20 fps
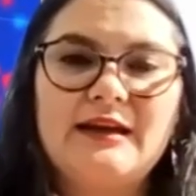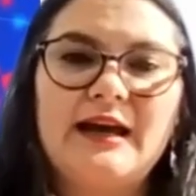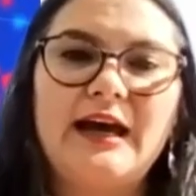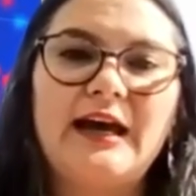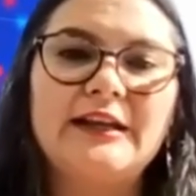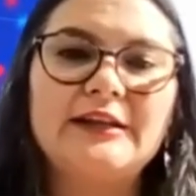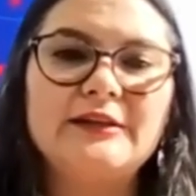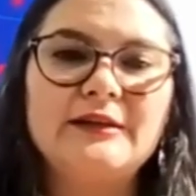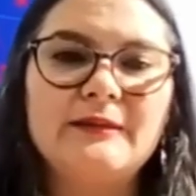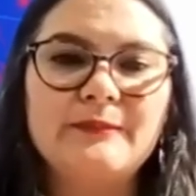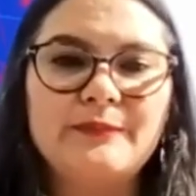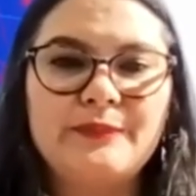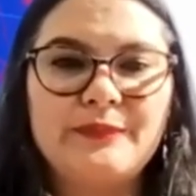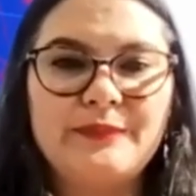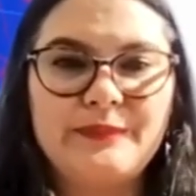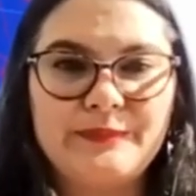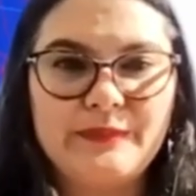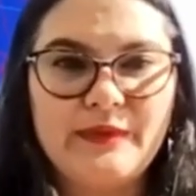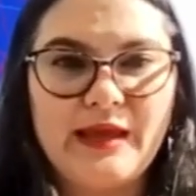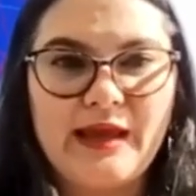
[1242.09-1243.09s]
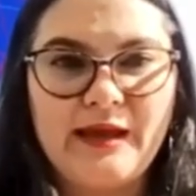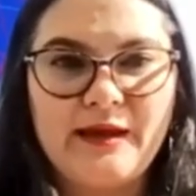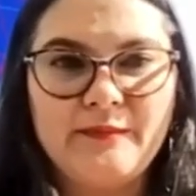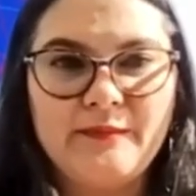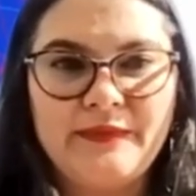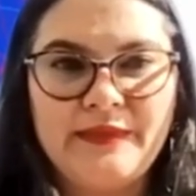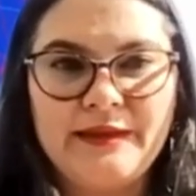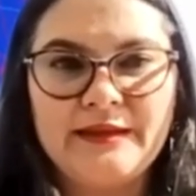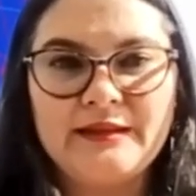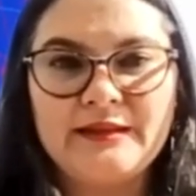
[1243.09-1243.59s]
And
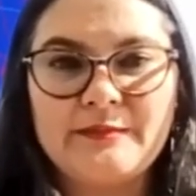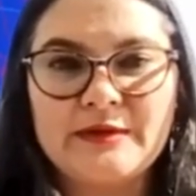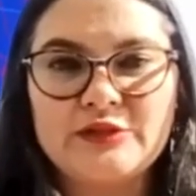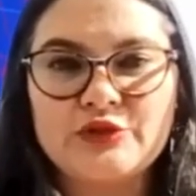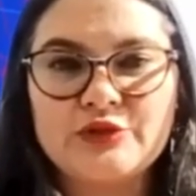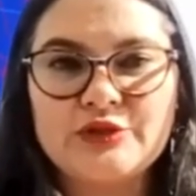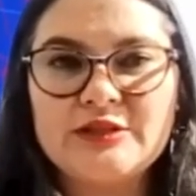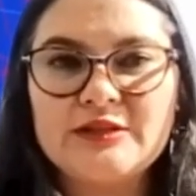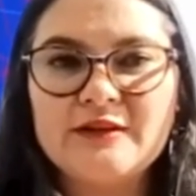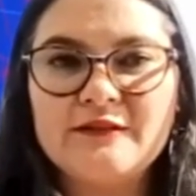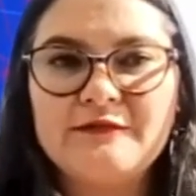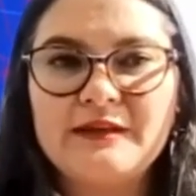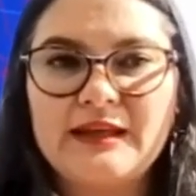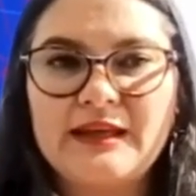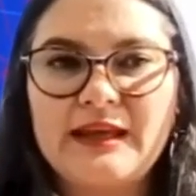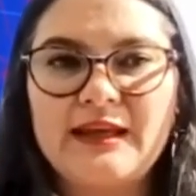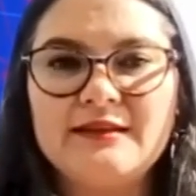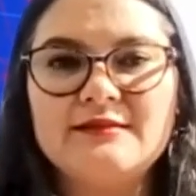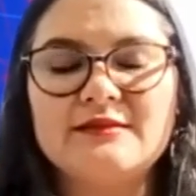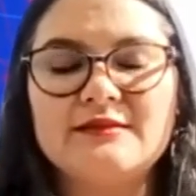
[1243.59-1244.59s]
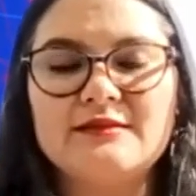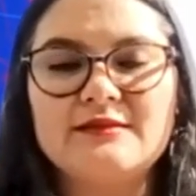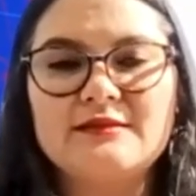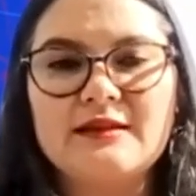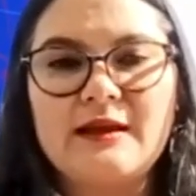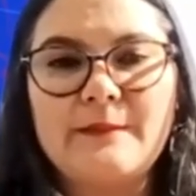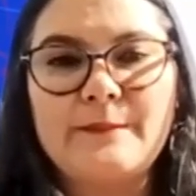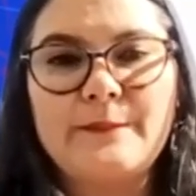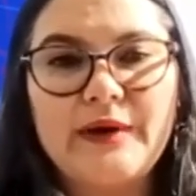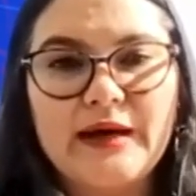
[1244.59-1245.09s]
in the majority of the cases,
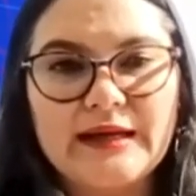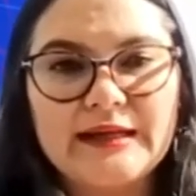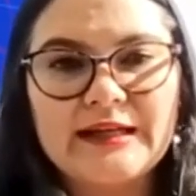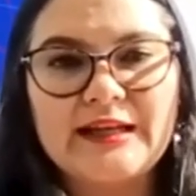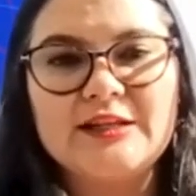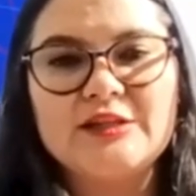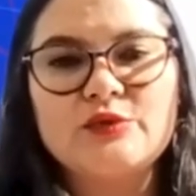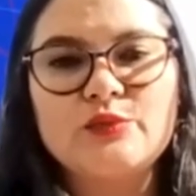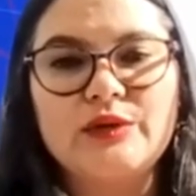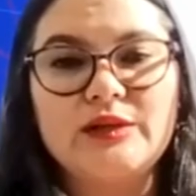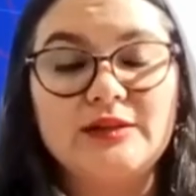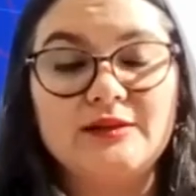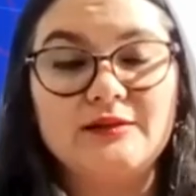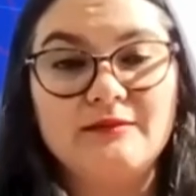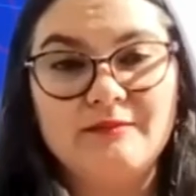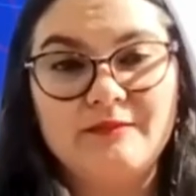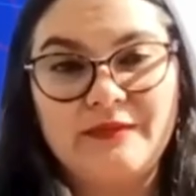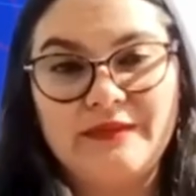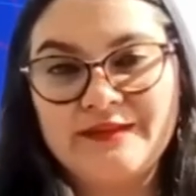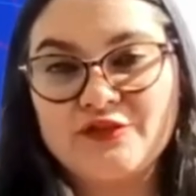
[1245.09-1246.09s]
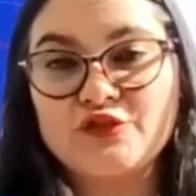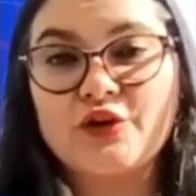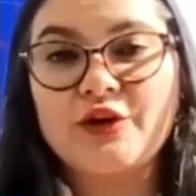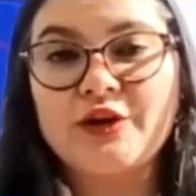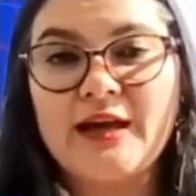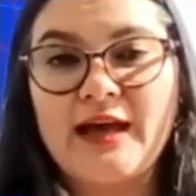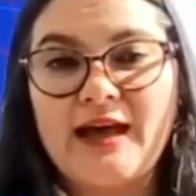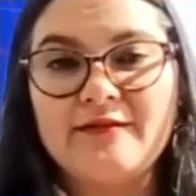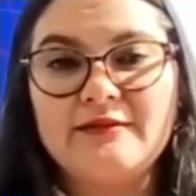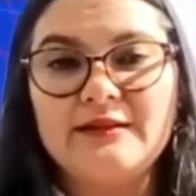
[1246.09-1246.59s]
my clients will
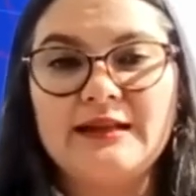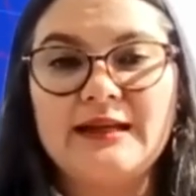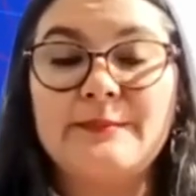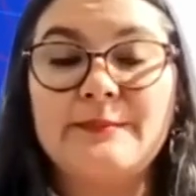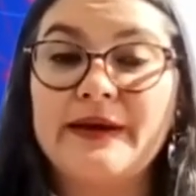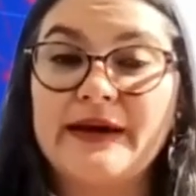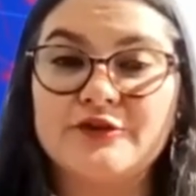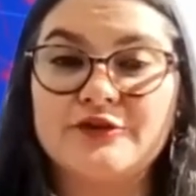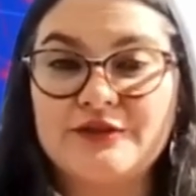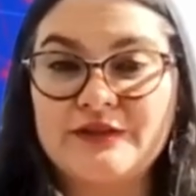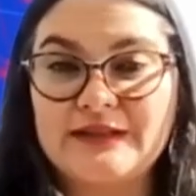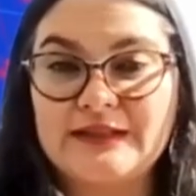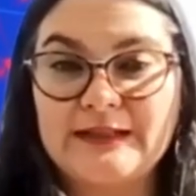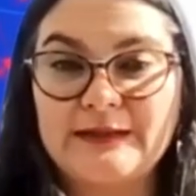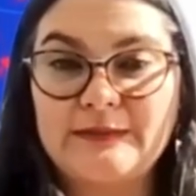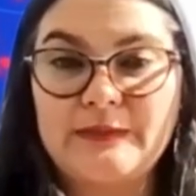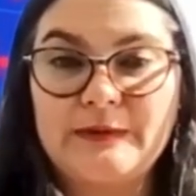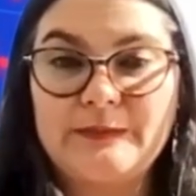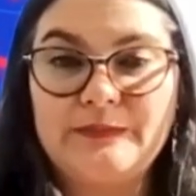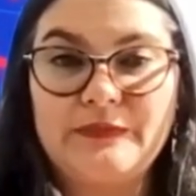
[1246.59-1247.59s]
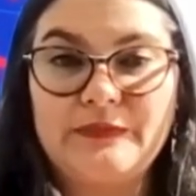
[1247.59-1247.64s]
start having a better sleep.